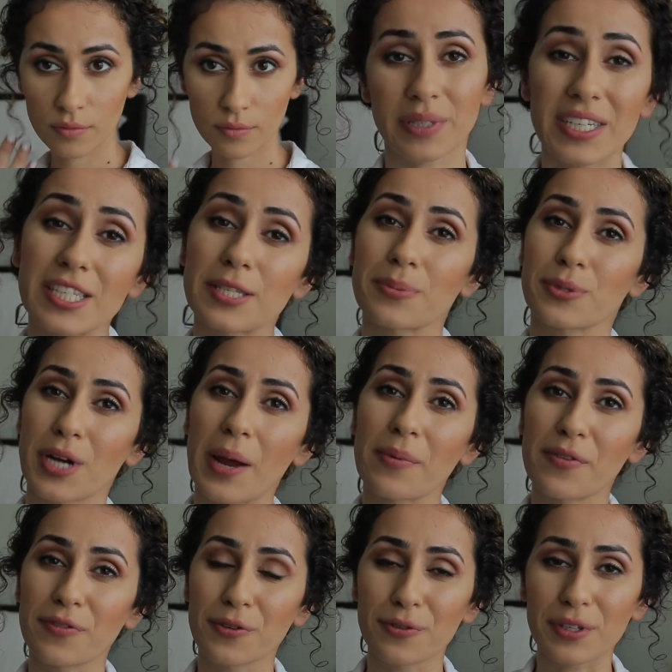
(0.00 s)
Please
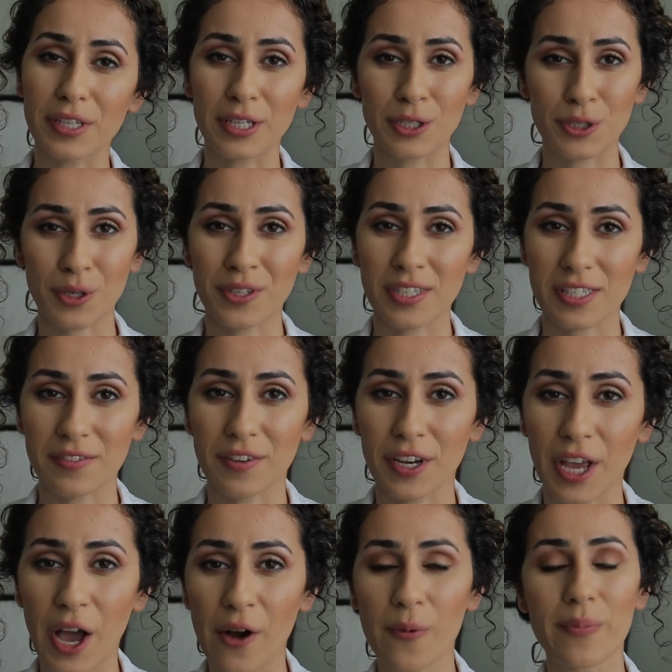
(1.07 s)
subscribe if you really enjoyed this
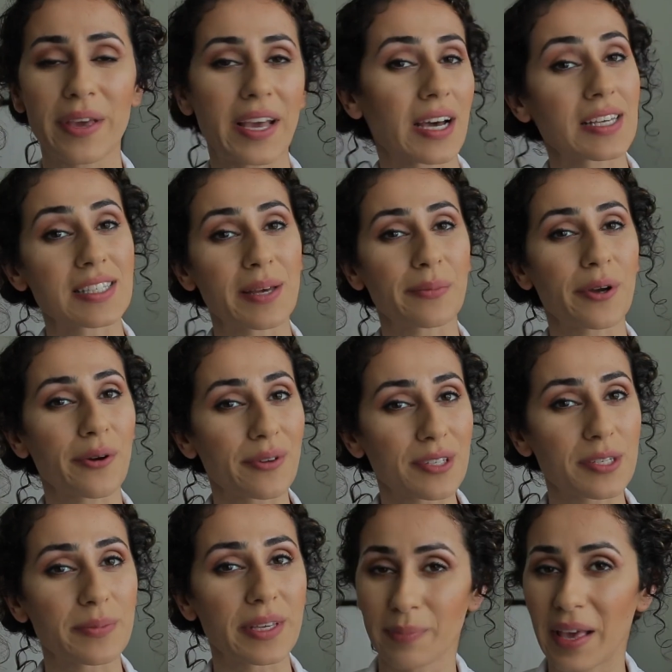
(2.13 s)
video, because I'm
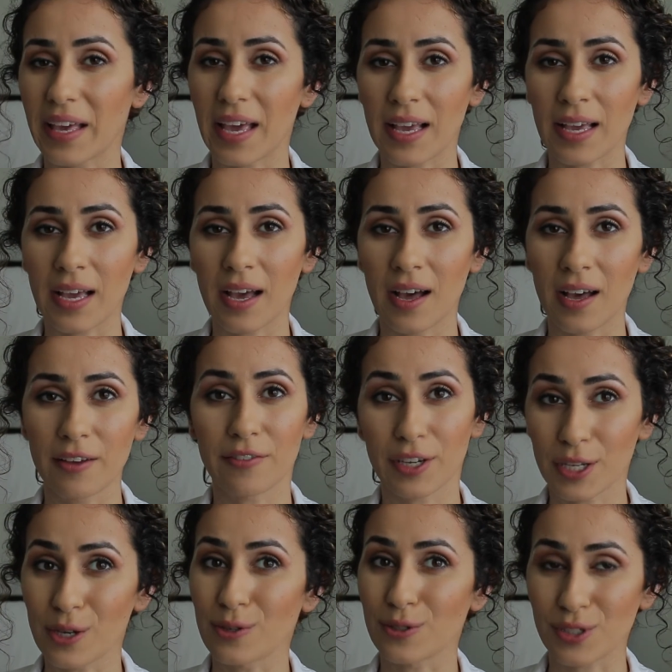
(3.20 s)
going to be making
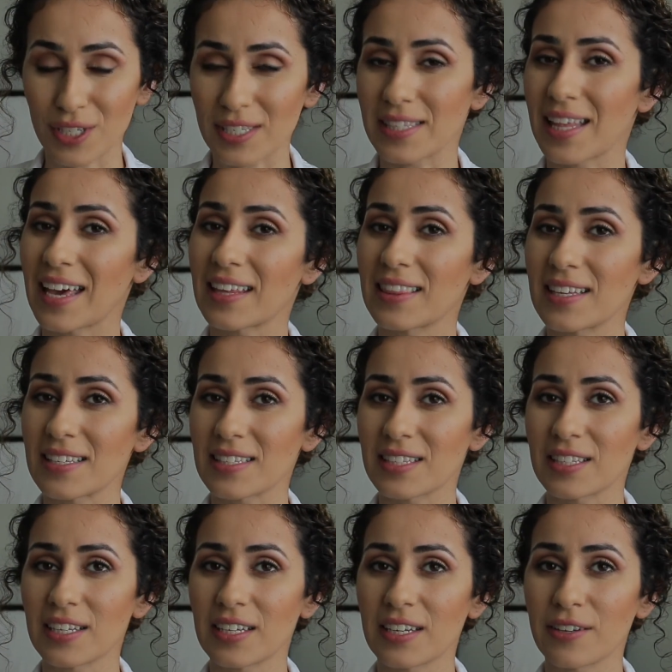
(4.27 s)
videos just like
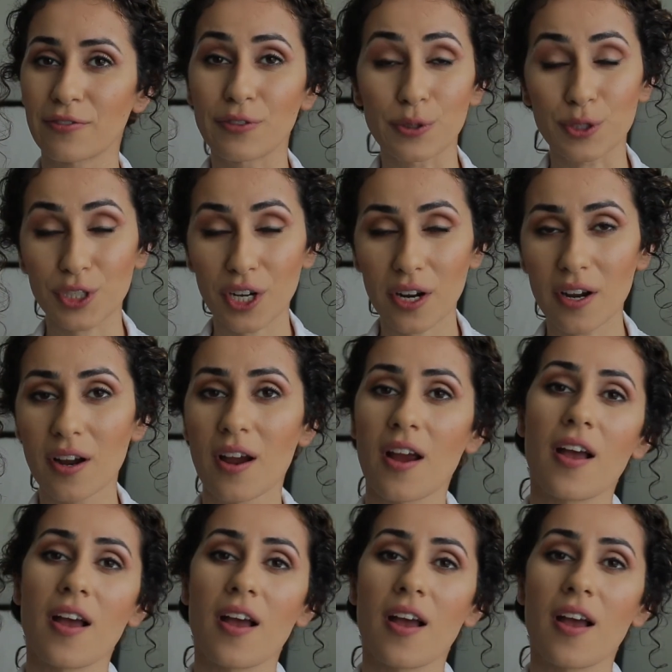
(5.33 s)
this in the future.